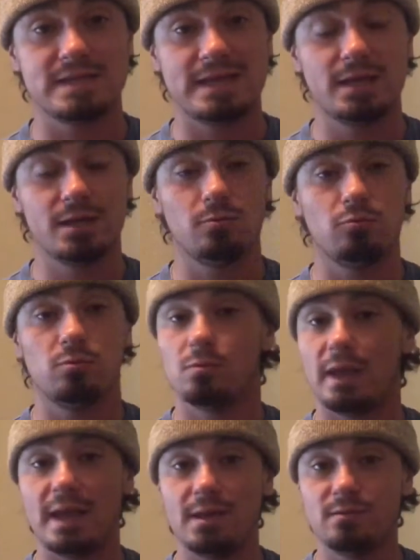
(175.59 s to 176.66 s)
They get
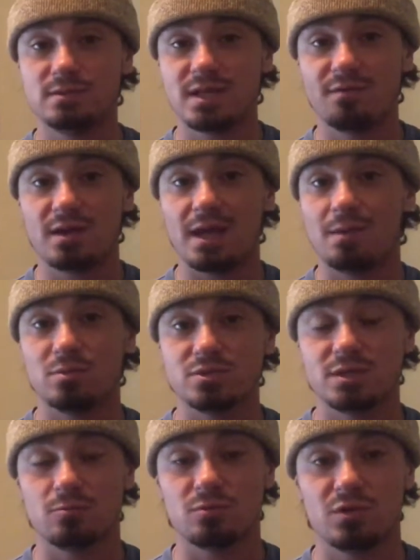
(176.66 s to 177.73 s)
eight, seven to eight
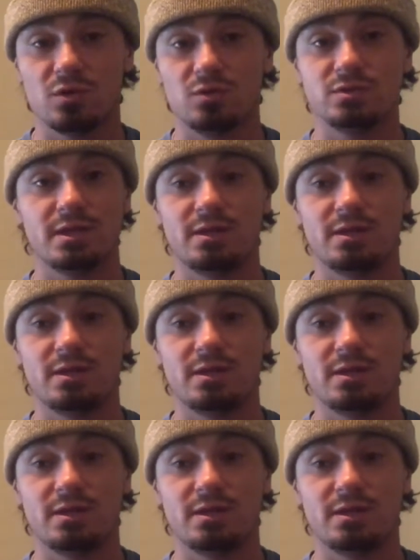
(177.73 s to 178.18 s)
percent returns.